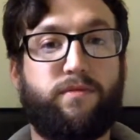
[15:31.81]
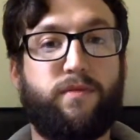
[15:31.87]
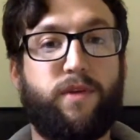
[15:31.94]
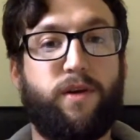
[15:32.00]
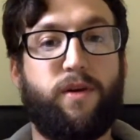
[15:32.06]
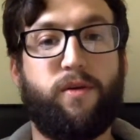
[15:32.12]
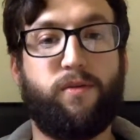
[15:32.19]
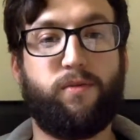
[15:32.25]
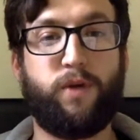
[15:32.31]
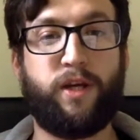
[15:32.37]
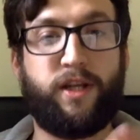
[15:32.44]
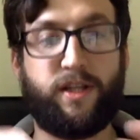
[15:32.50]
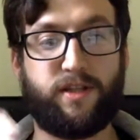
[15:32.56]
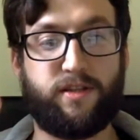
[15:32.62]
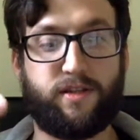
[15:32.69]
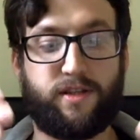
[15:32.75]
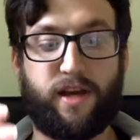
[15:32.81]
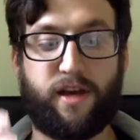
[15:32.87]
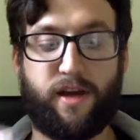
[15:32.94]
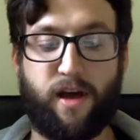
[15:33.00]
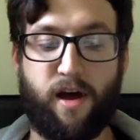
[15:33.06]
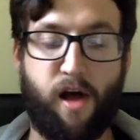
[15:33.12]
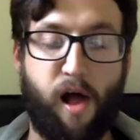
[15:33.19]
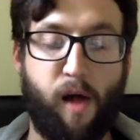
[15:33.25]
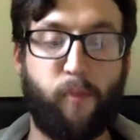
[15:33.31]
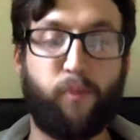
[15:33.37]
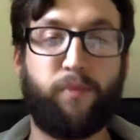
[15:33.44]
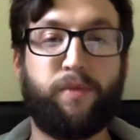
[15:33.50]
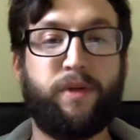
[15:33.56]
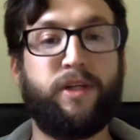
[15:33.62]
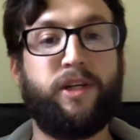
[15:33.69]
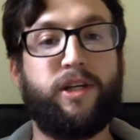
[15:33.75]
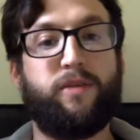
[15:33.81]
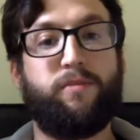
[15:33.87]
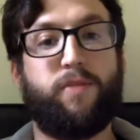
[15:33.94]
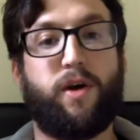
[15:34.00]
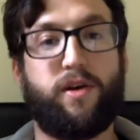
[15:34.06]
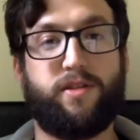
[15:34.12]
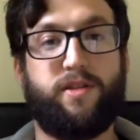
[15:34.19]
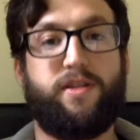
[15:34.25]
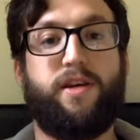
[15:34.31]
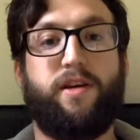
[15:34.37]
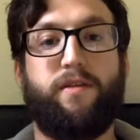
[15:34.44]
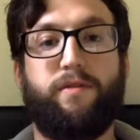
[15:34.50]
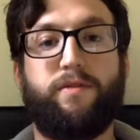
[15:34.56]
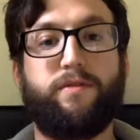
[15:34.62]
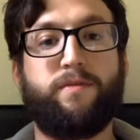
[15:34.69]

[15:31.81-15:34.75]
And we need to stay calm, positive.